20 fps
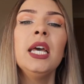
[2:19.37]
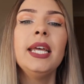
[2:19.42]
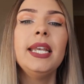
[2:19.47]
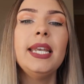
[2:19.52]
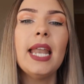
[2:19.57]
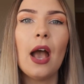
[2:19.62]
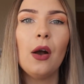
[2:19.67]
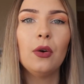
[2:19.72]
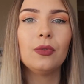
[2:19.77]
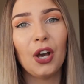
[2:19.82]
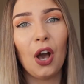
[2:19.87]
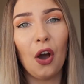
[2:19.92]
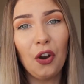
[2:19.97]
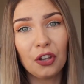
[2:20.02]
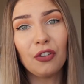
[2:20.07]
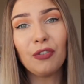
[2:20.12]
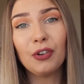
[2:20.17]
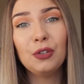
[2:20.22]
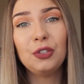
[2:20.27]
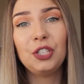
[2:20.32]
Now, on
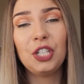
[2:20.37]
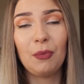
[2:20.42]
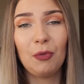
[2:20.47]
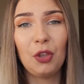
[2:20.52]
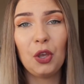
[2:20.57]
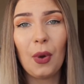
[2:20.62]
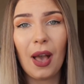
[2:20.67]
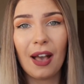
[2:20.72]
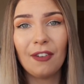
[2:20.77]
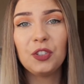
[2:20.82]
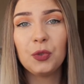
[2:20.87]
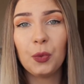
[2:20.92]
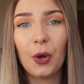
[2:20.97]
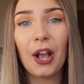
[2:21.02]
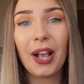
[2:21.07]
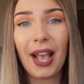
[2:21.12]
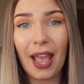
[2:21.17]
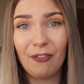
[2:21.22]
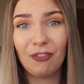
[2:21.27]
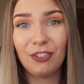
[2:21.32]
a cruise ship, you have to
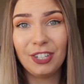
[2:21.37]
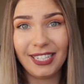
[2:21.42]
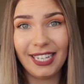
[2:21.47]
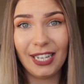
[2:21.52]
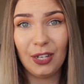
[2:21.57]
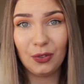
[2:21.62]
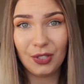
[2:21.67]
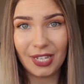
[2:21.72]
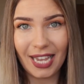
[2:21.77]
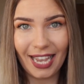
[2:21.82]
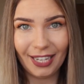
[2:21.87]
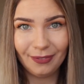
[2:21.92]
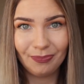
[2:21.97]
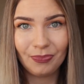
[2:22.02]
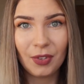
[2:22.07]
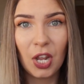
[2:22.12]
work every single day.